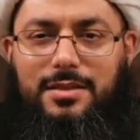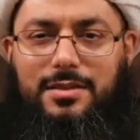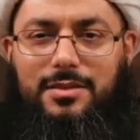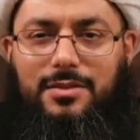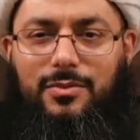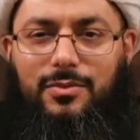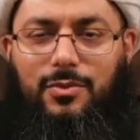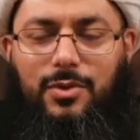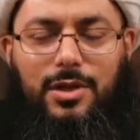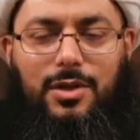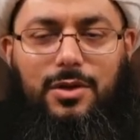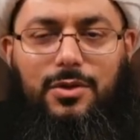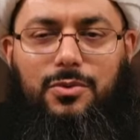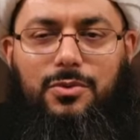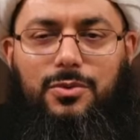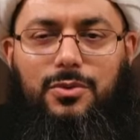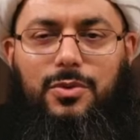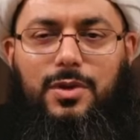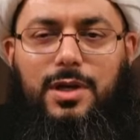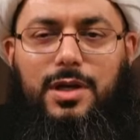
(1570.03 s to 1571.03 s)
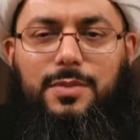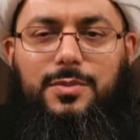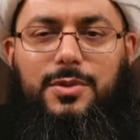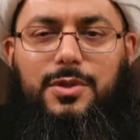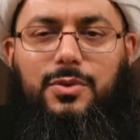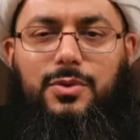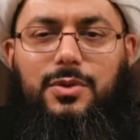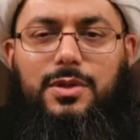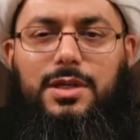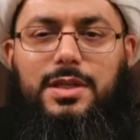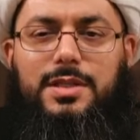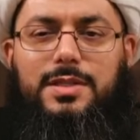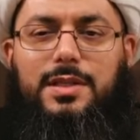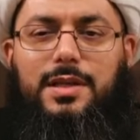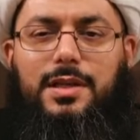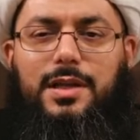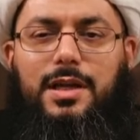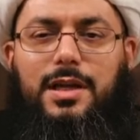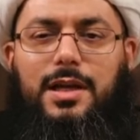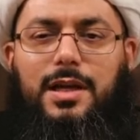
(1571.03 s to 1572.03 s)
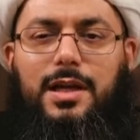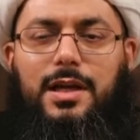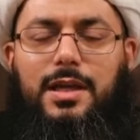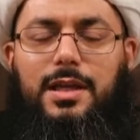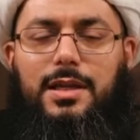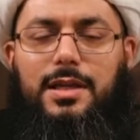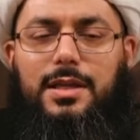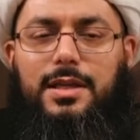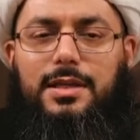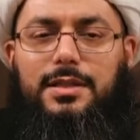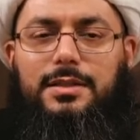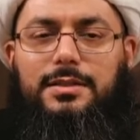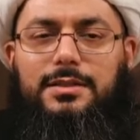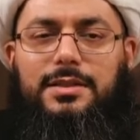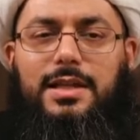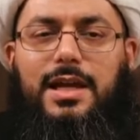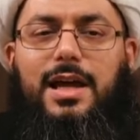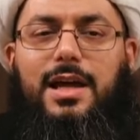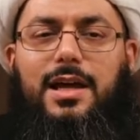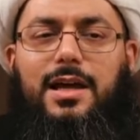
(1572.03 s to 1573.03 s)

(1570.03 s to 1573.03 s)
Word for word: to understanding this narration. And he would say,